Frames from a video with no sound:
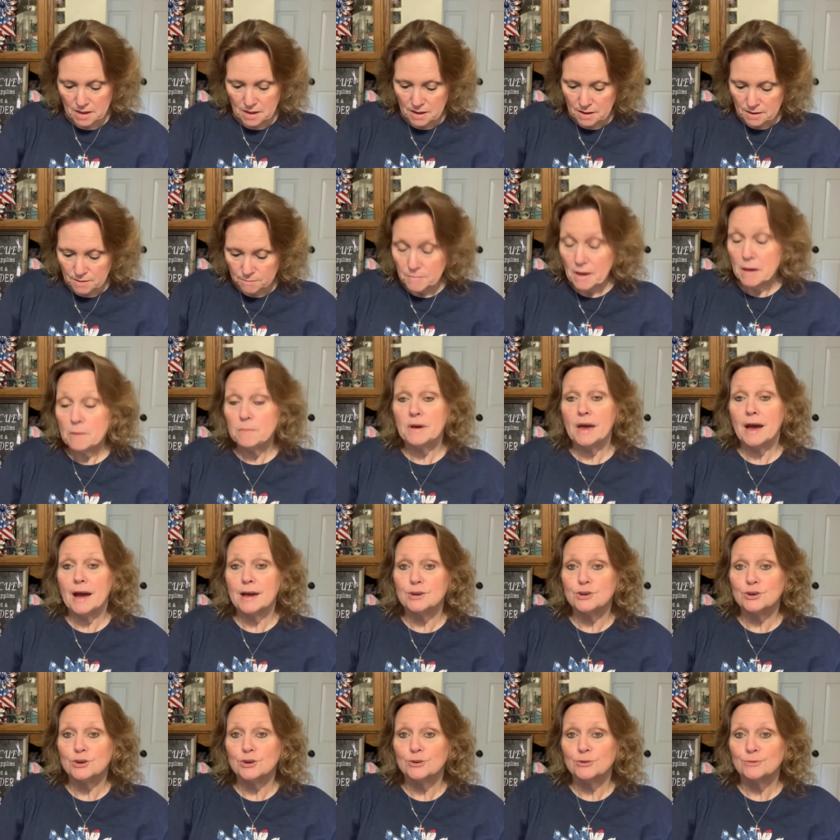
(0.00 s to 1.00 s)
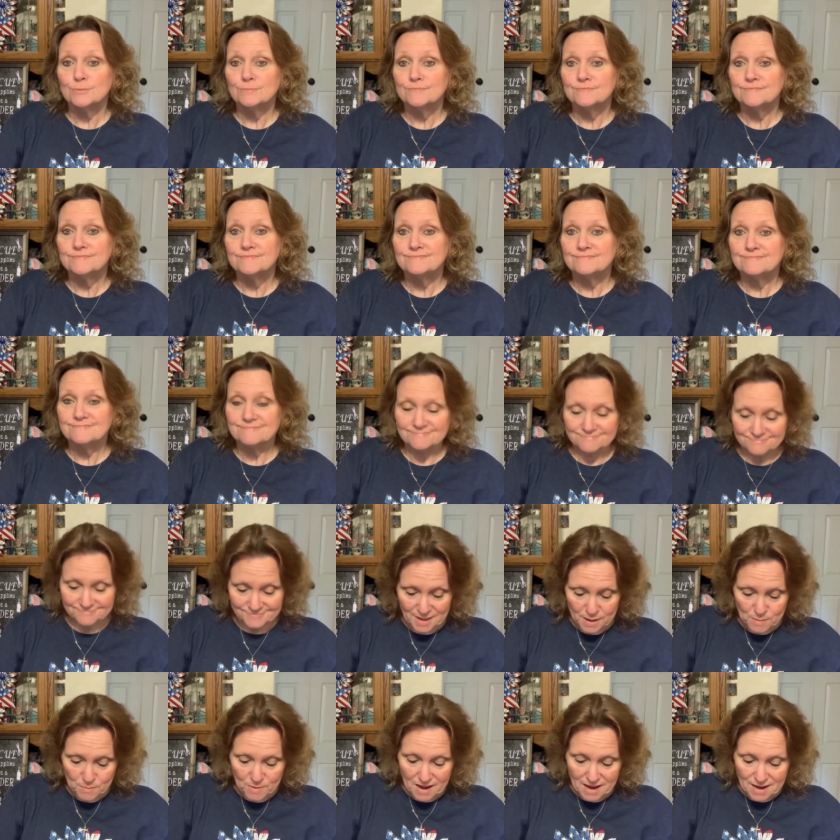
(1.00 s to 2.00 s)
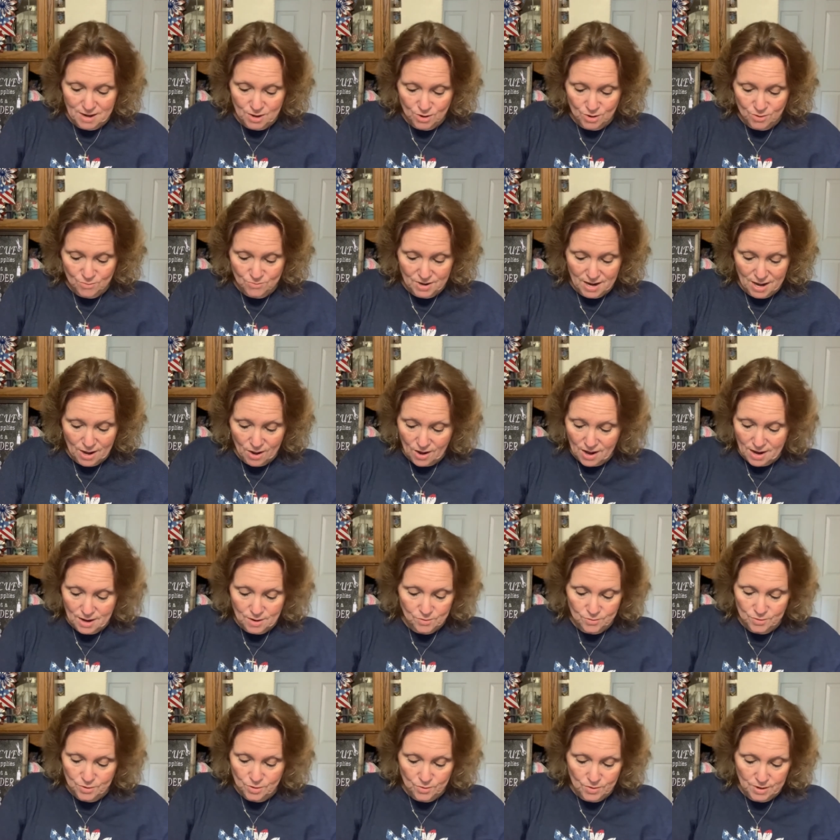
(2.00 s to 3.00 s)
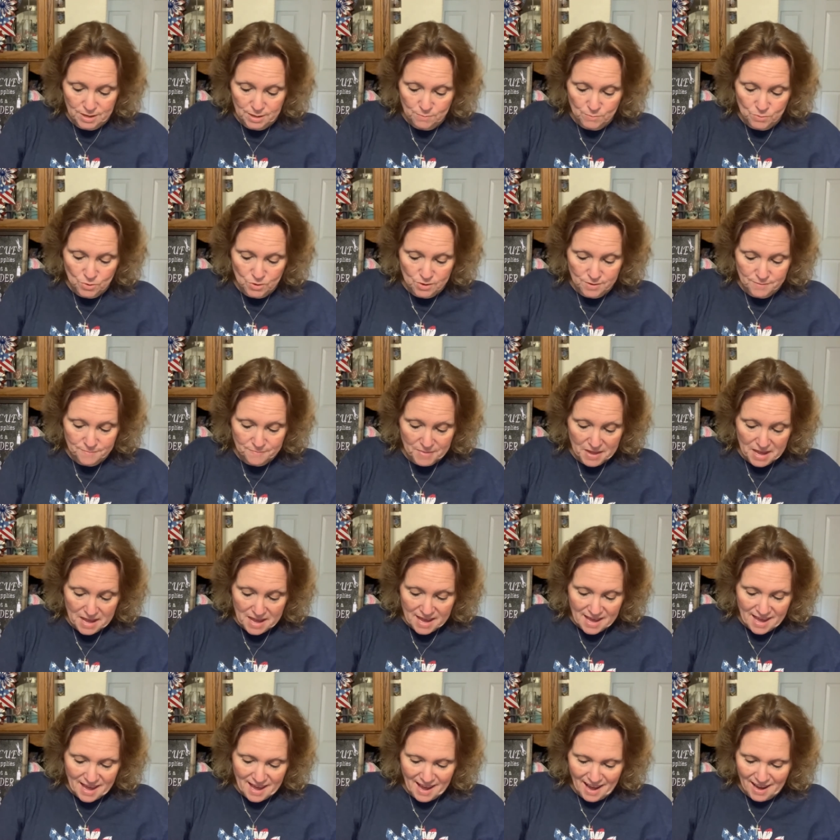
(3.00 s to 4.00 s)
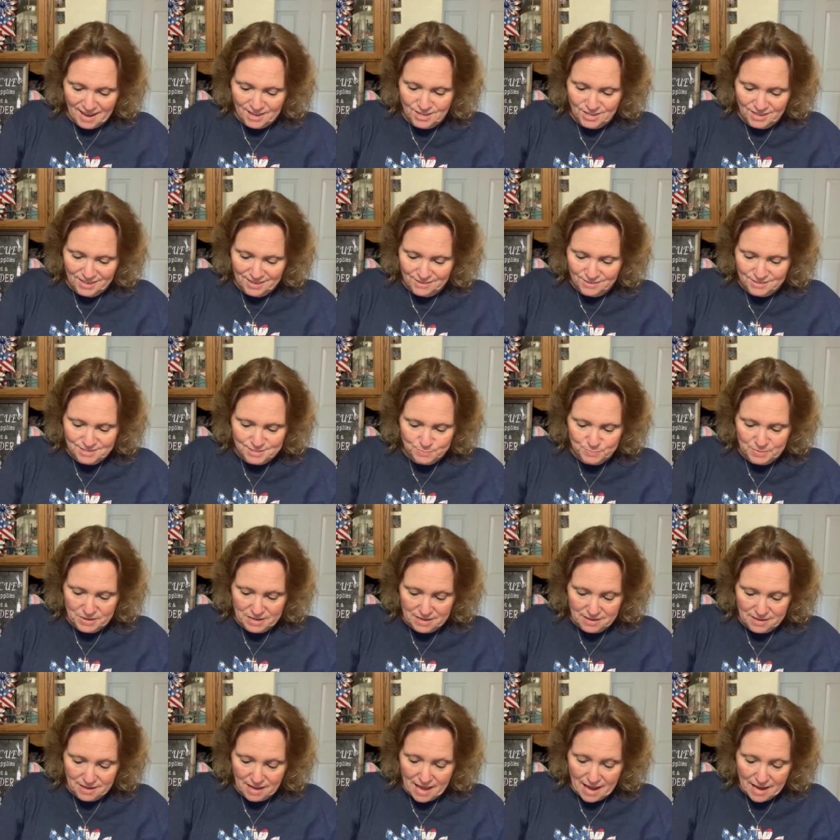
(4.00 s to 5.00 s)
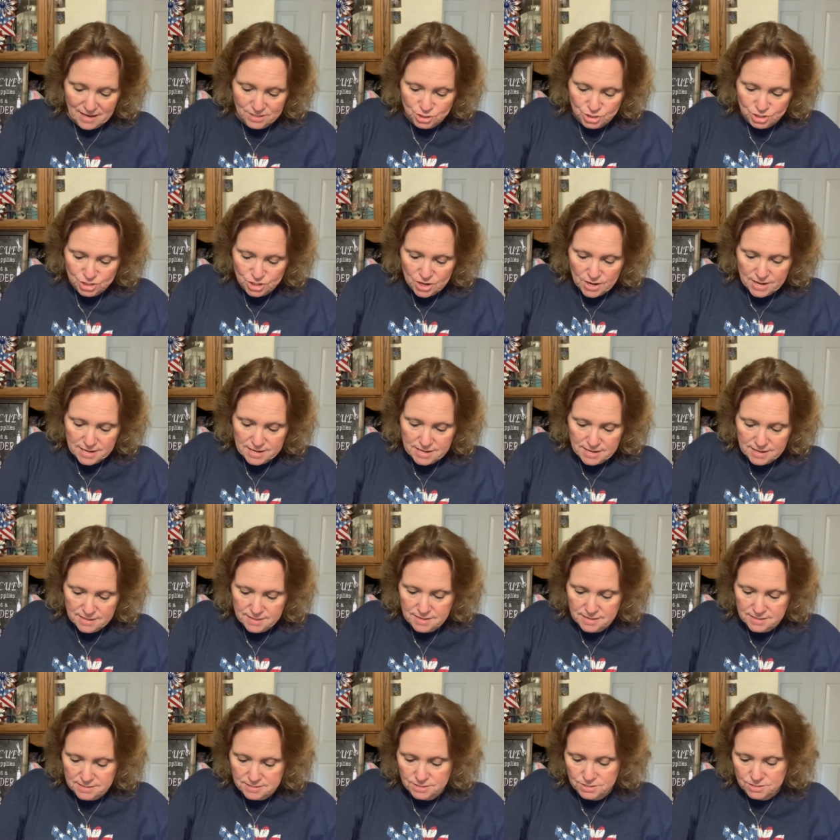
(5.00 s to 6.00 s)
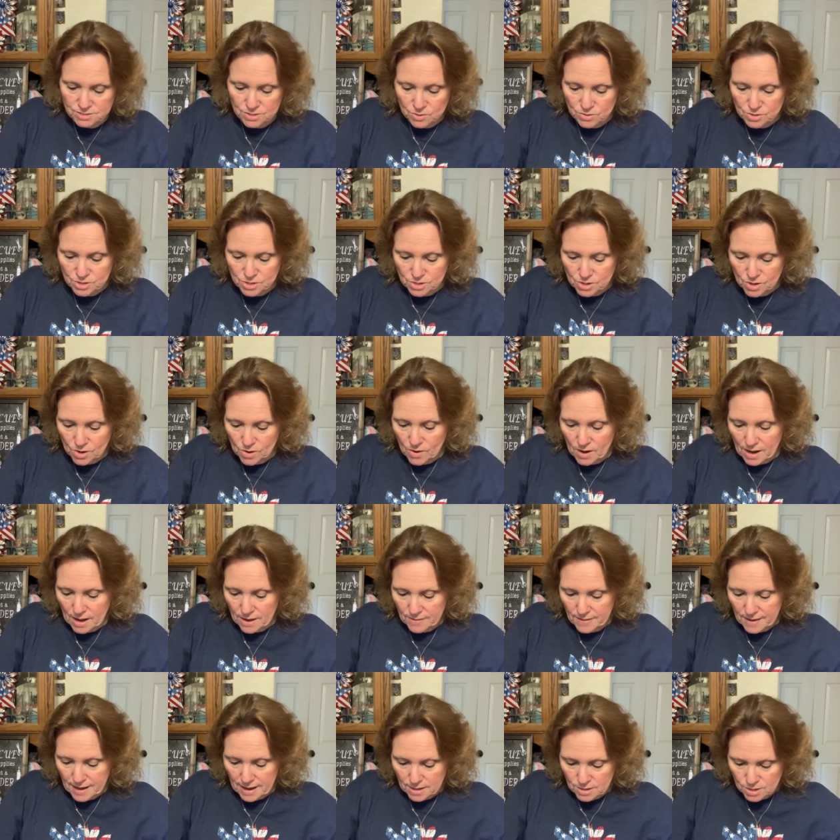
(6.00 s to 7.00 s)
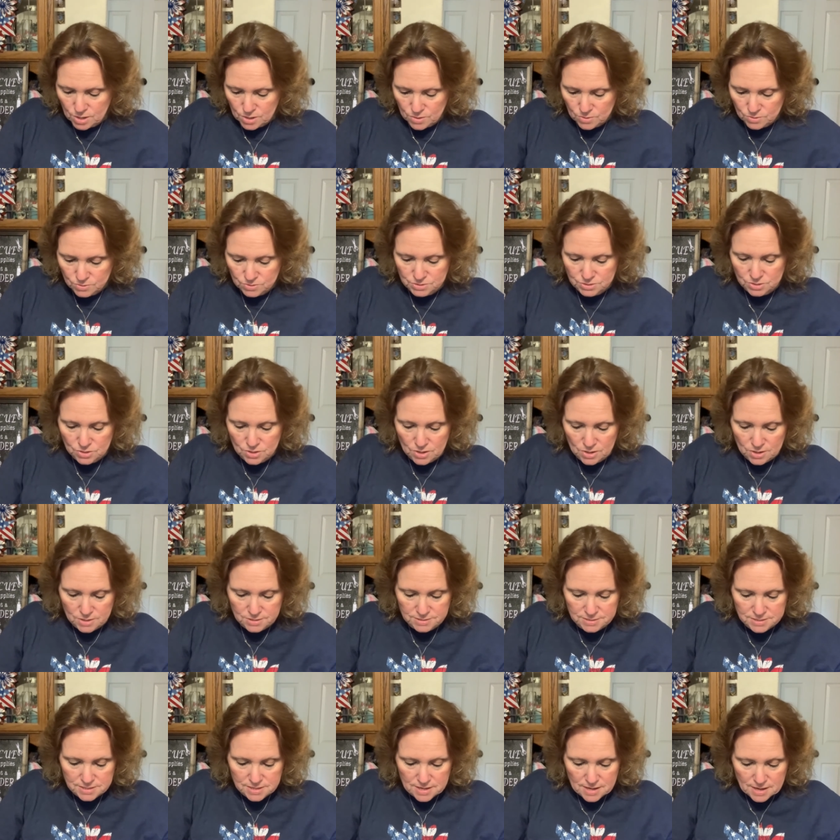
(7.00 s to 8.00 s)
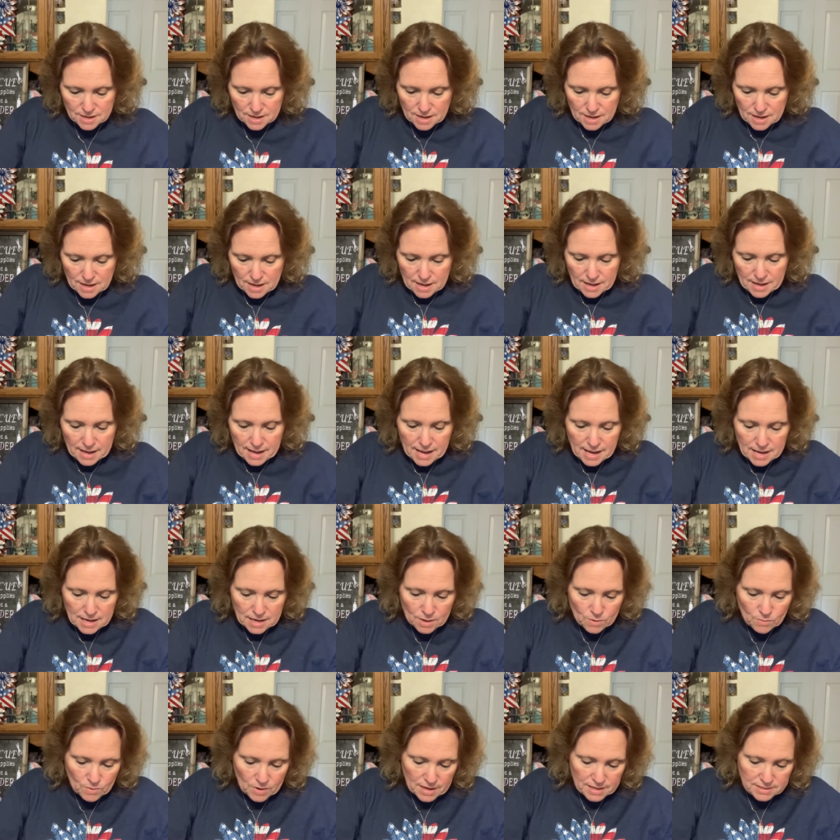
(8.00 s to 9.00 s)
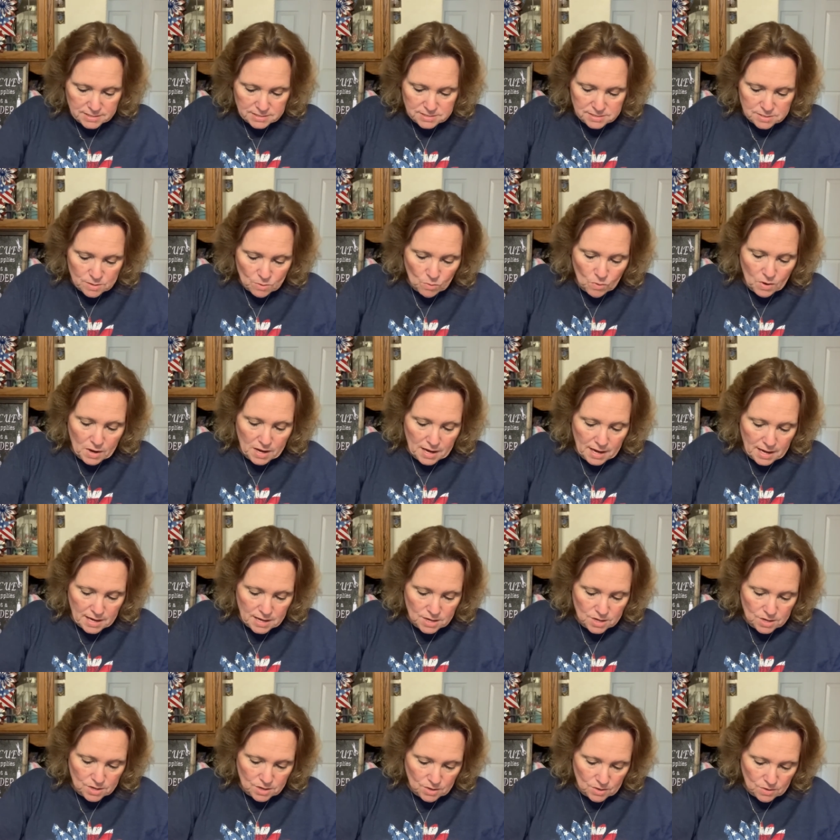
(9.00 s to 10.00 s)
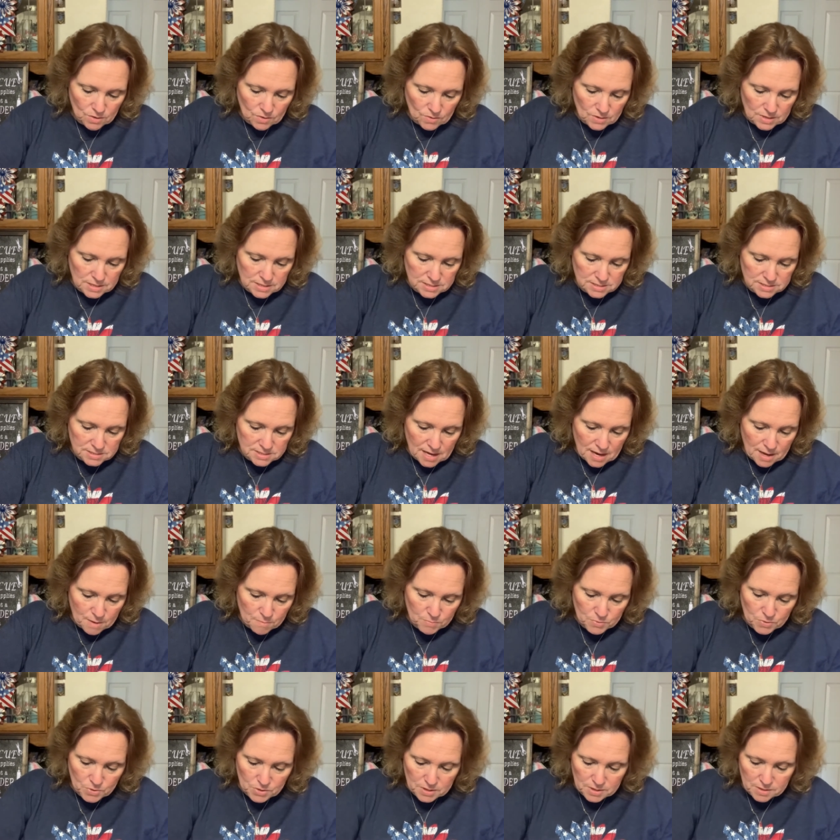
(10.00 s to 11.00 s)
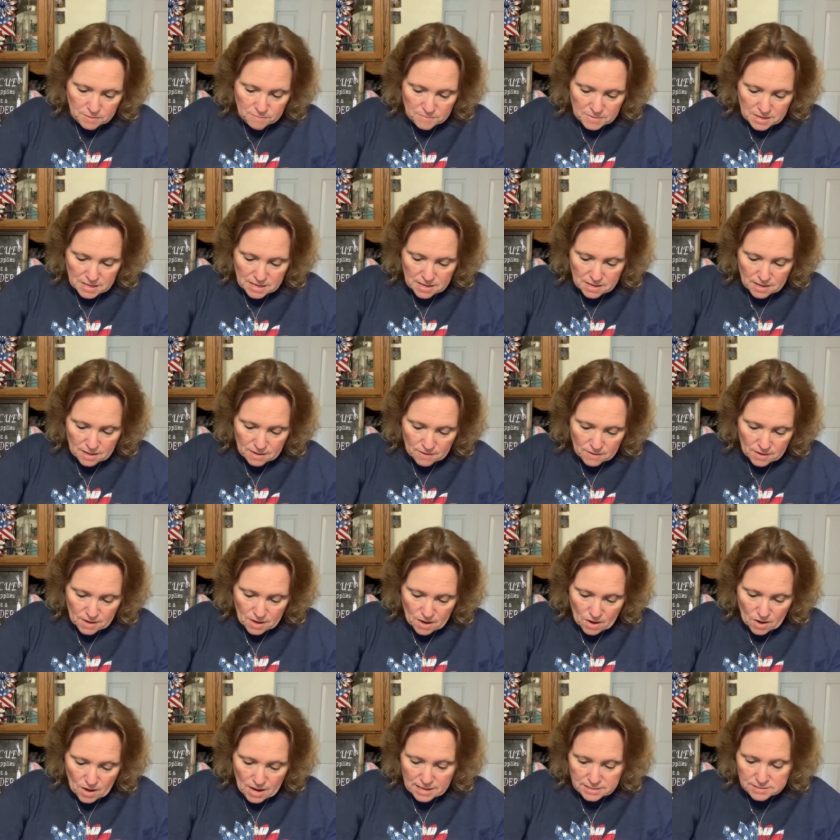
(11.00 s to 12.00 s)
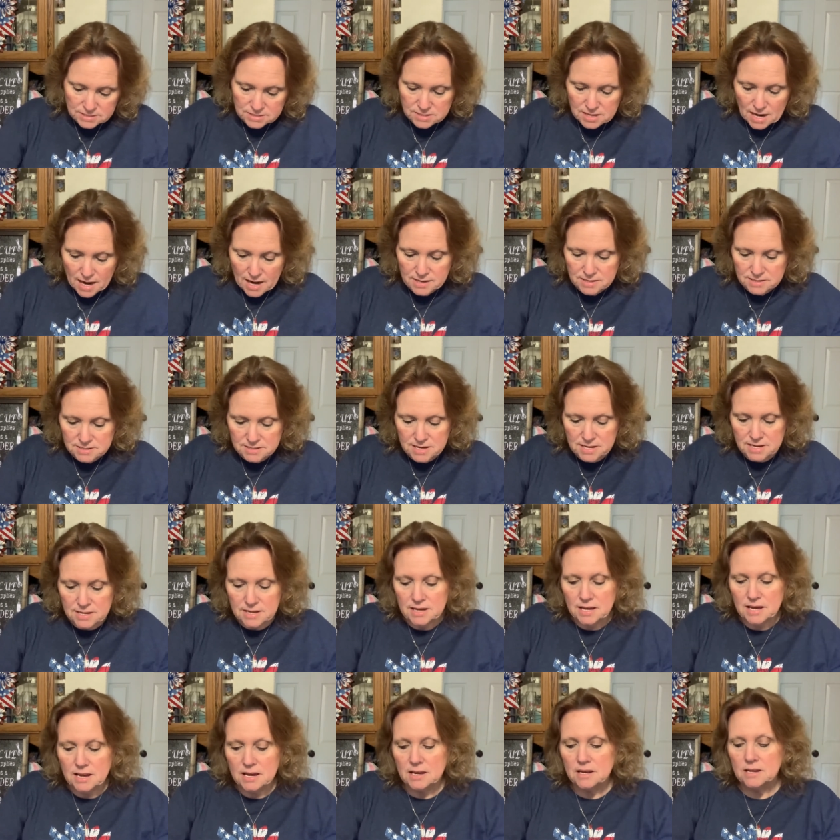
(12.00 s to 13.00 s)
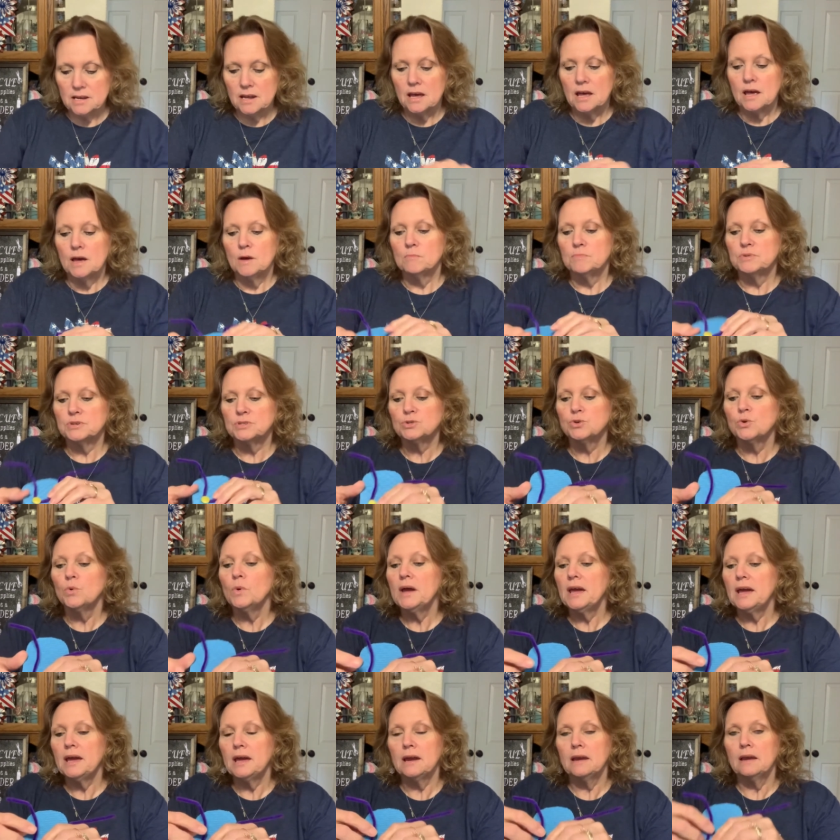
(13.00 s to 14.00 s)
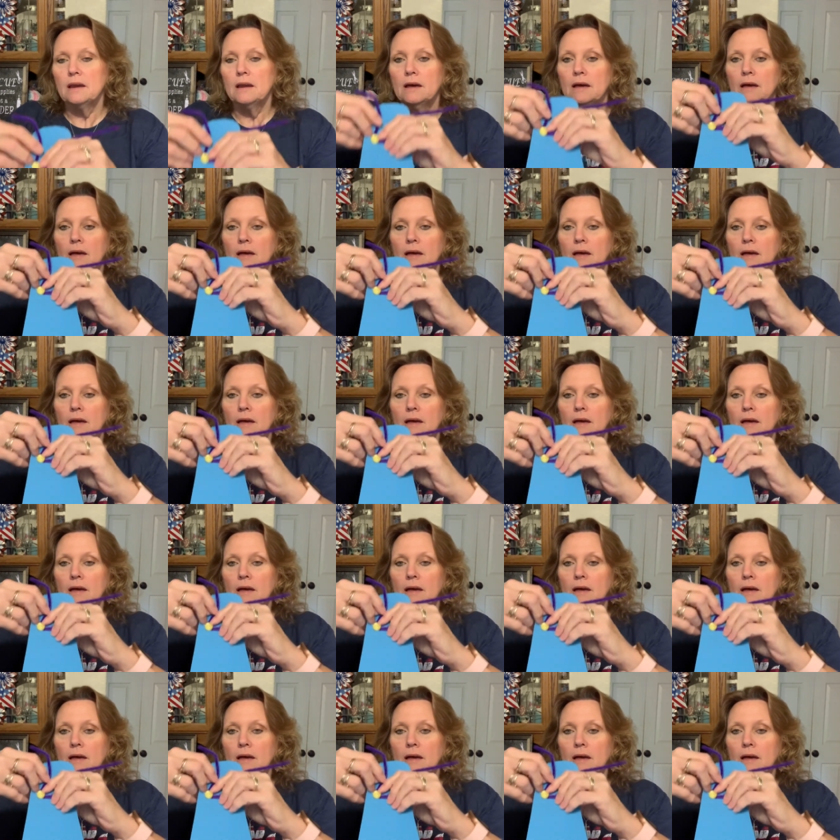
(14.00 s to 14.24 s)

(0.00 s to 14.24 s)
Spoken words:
maybe I do. Maybe I don't now. I don't know anymore. It's been last year I did these, so you know how that goes, girls. Anyways, what I do is I put them in there as tight as I can between